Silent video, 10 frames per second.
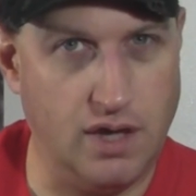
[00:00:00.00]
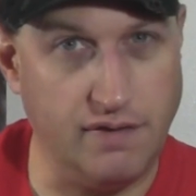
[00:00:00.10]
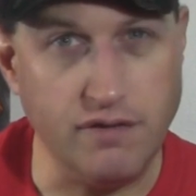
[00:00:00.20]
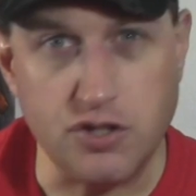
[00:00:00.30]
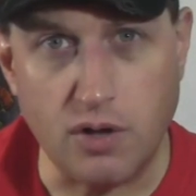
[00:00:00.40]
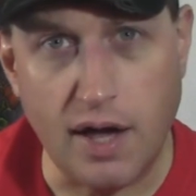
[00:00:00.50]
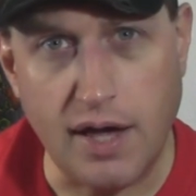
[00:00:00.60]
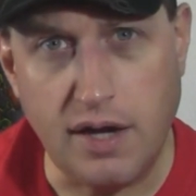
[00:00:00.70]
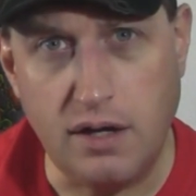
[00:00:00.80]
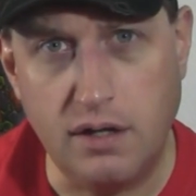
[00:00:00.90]
Have you ever
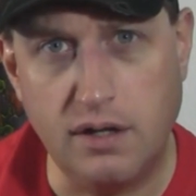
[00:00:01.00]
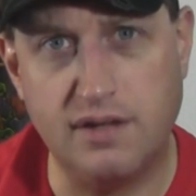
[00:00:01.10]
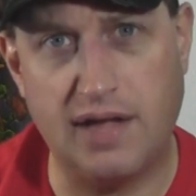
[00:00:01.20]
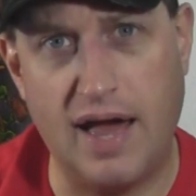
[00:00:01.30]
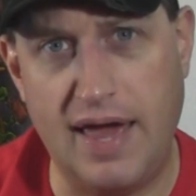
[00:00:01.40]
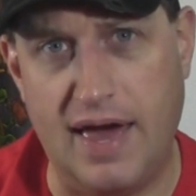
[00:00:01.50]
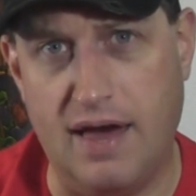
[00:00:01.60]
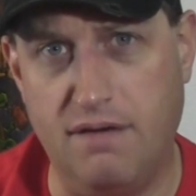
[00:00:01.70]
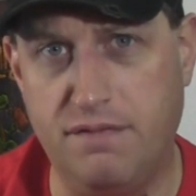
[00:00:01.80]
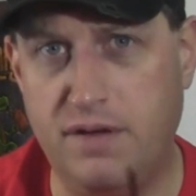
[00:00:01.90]
tried? Because I
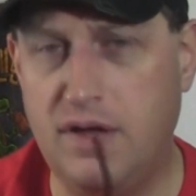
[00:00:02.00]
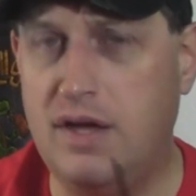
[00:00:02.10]
have.